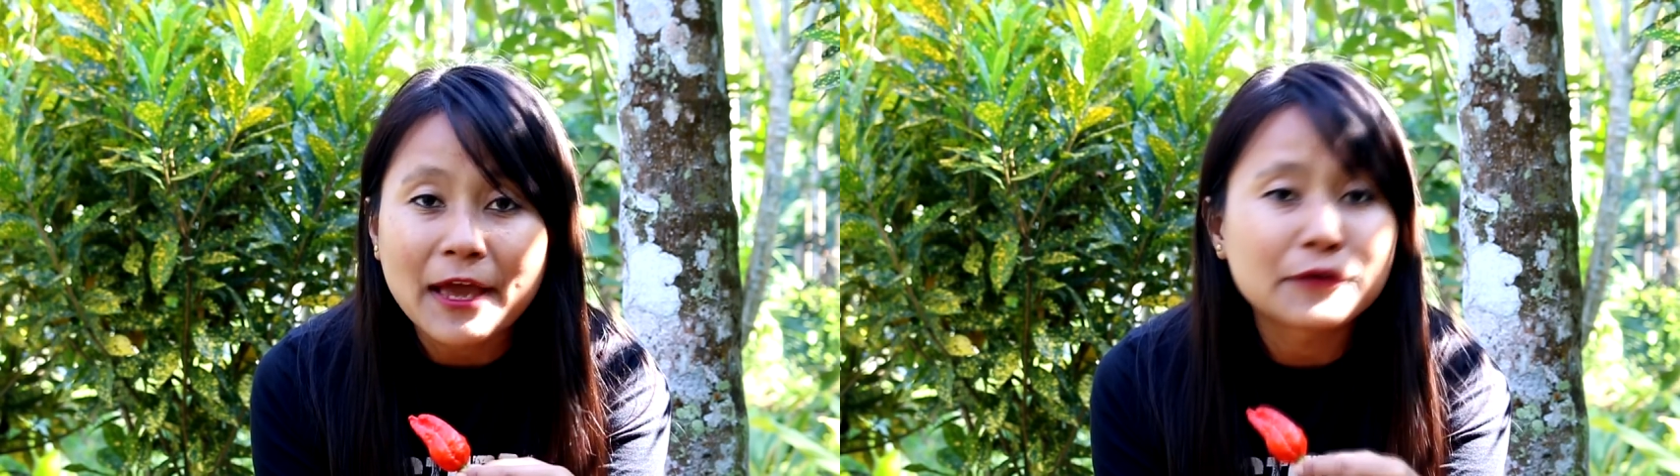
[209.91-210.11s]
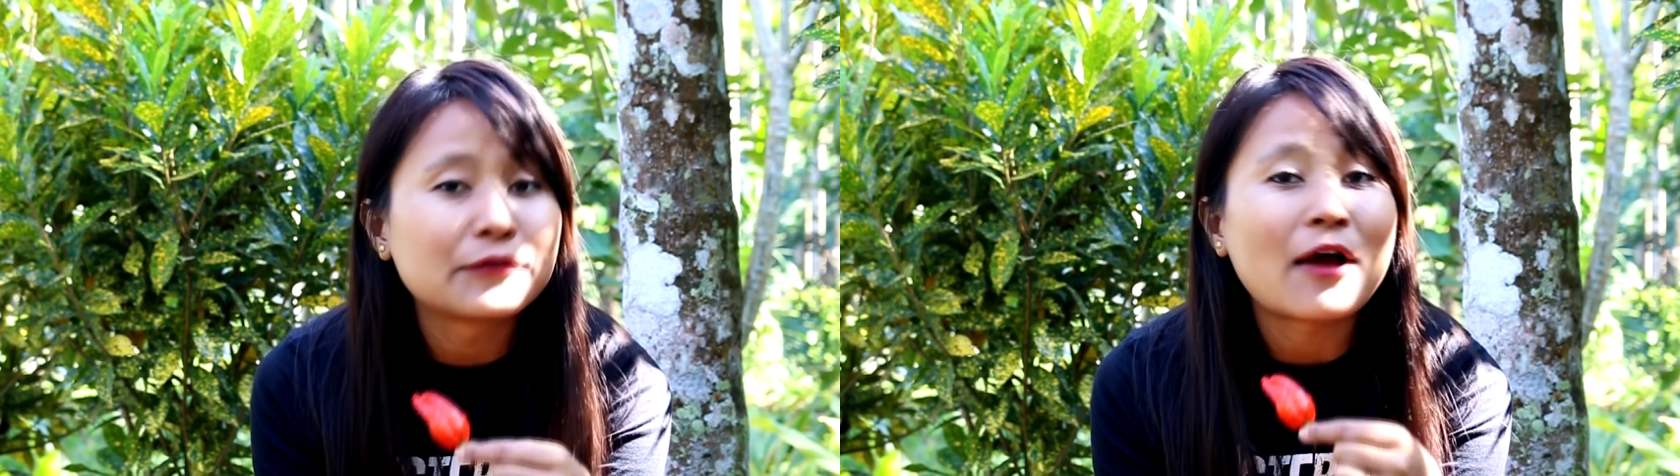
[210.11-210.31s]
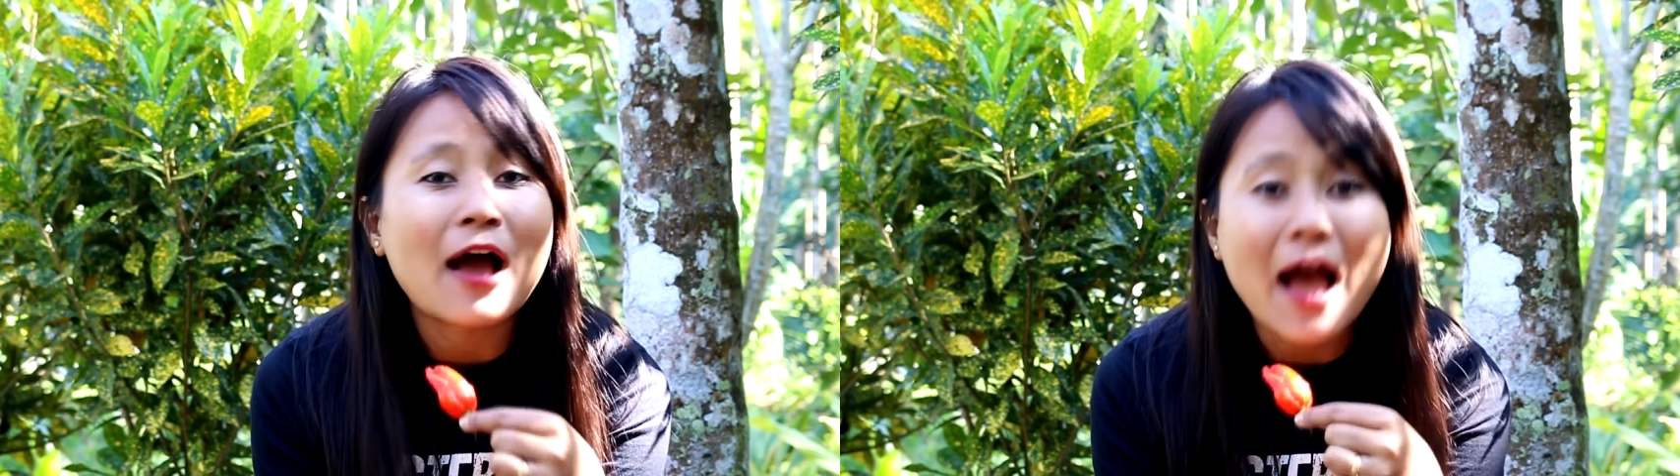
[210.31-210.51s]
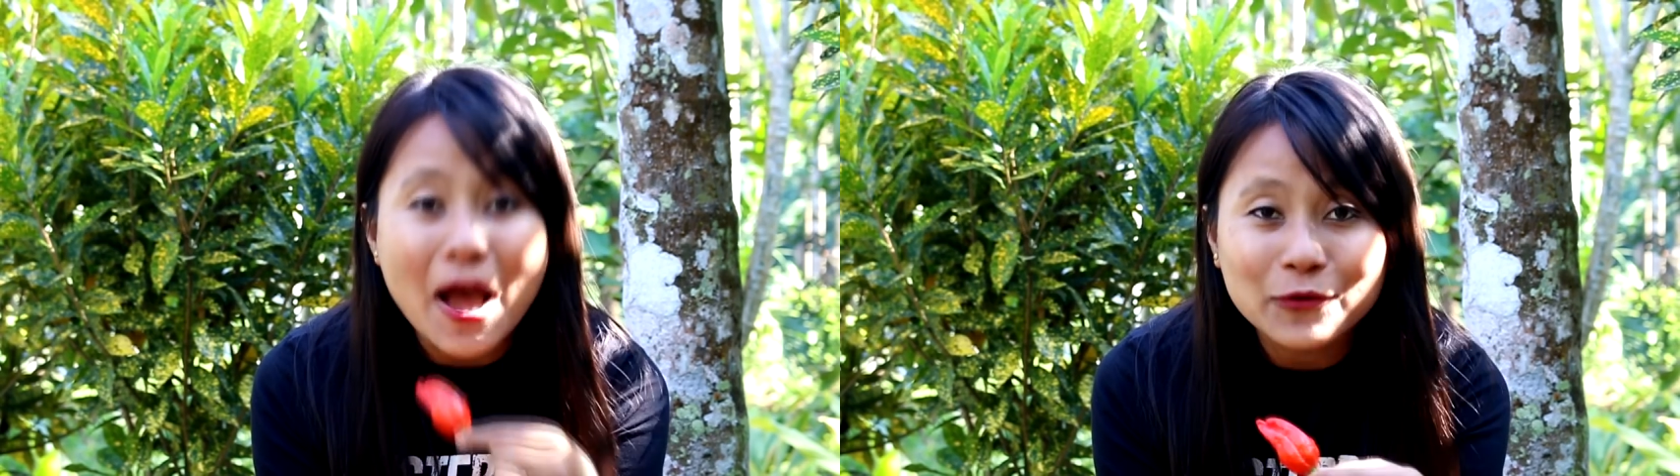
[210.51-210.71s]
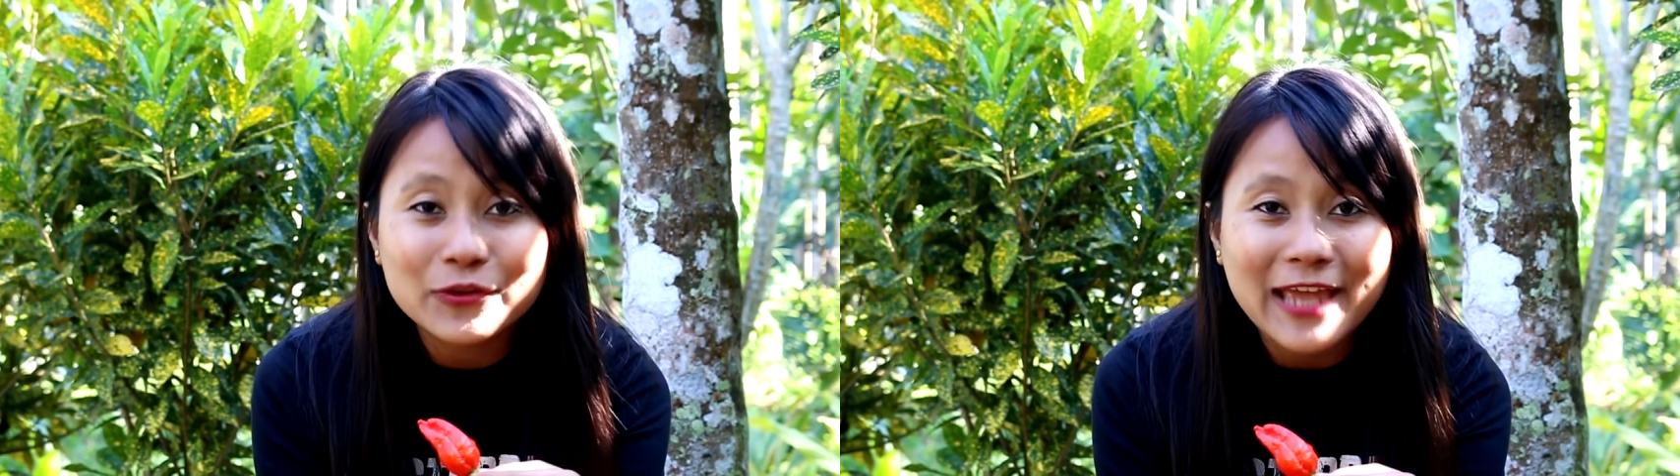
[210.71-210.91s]
I don't know
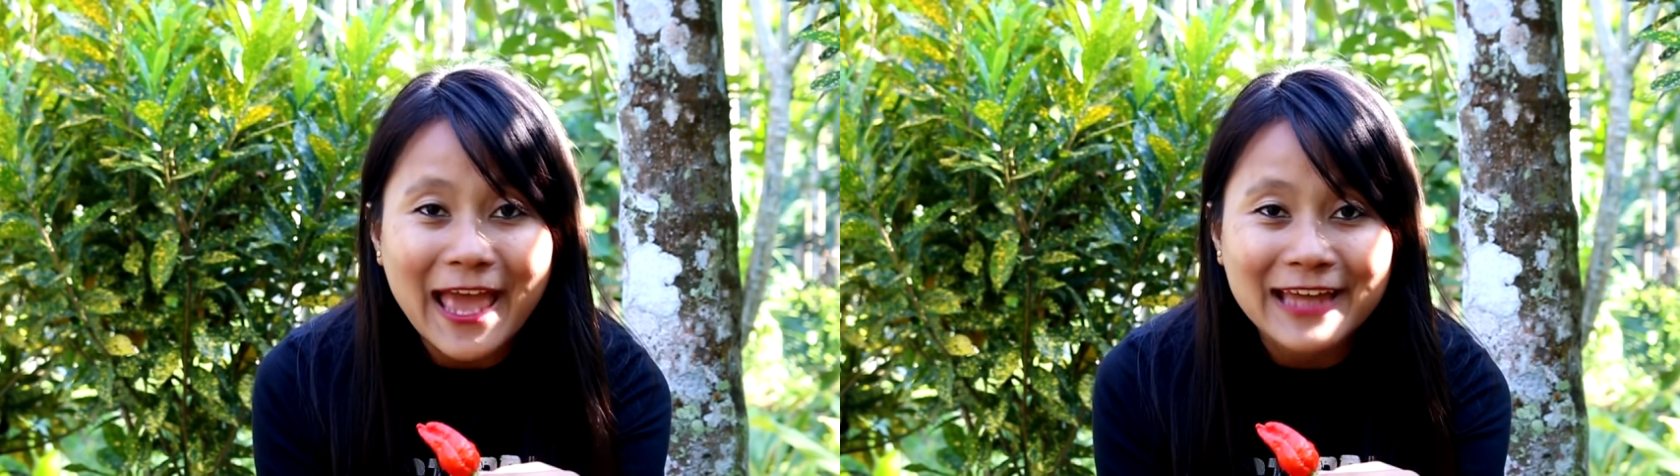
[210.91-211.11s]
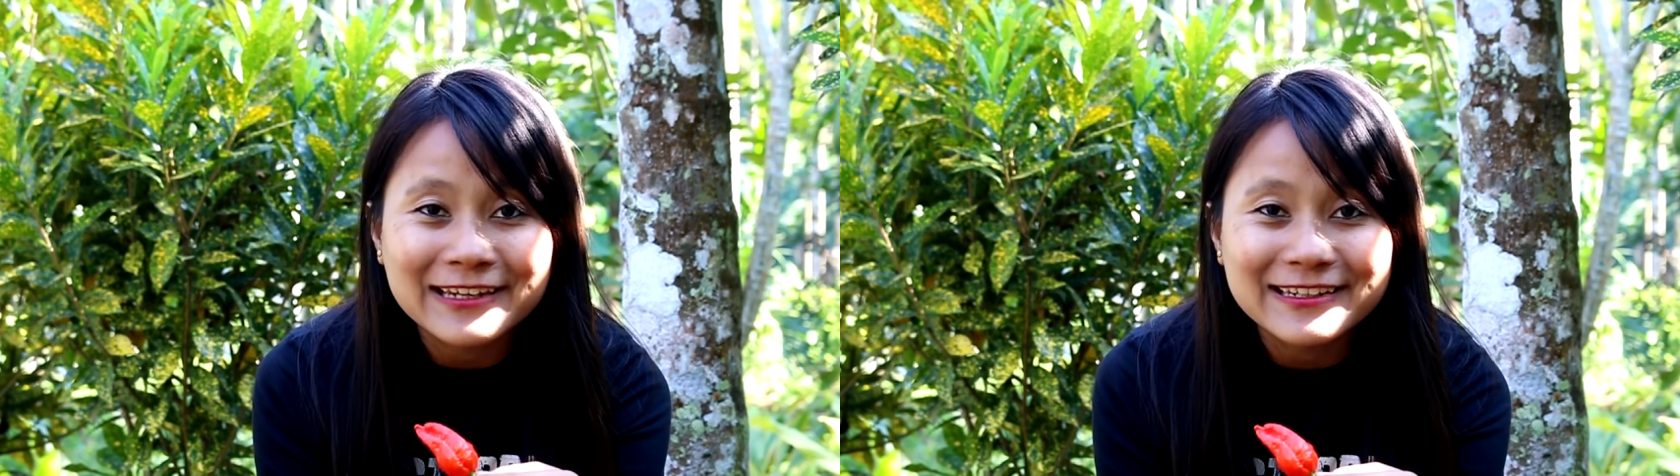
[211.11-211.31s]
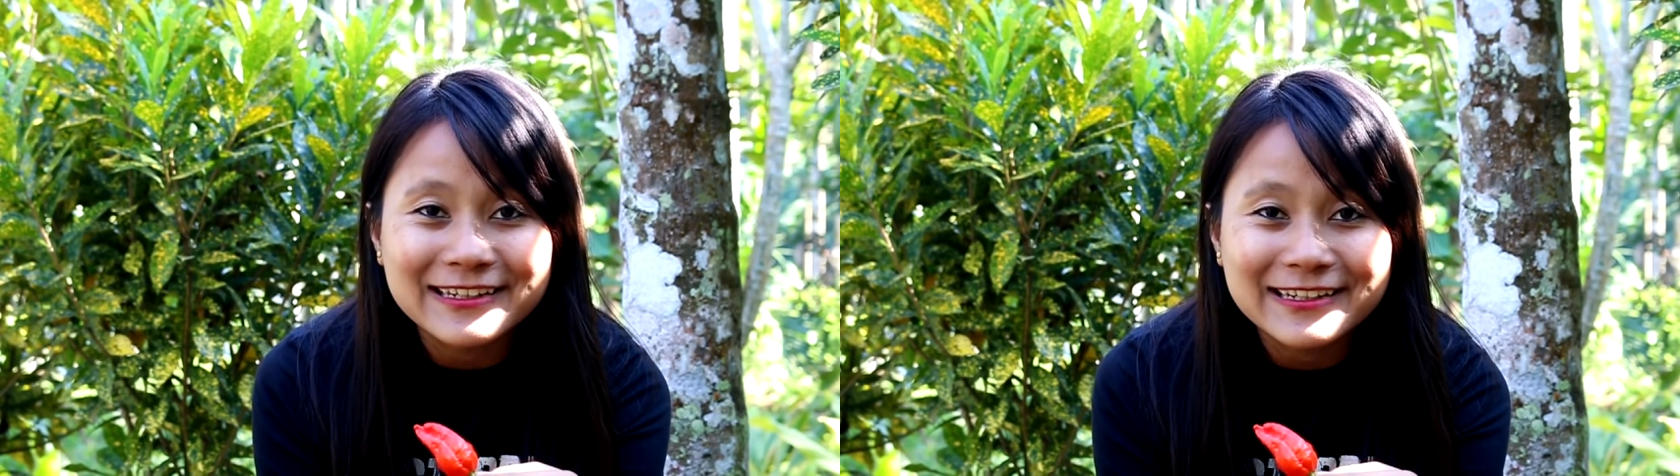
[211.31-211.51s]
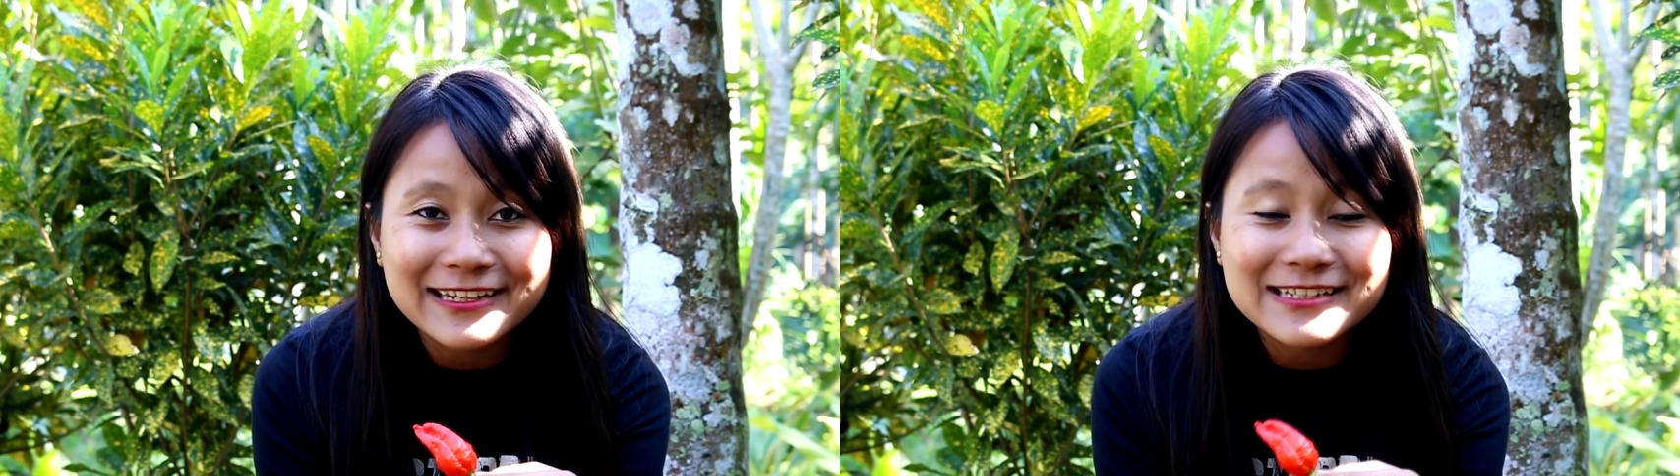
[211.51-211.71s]
how they handle it.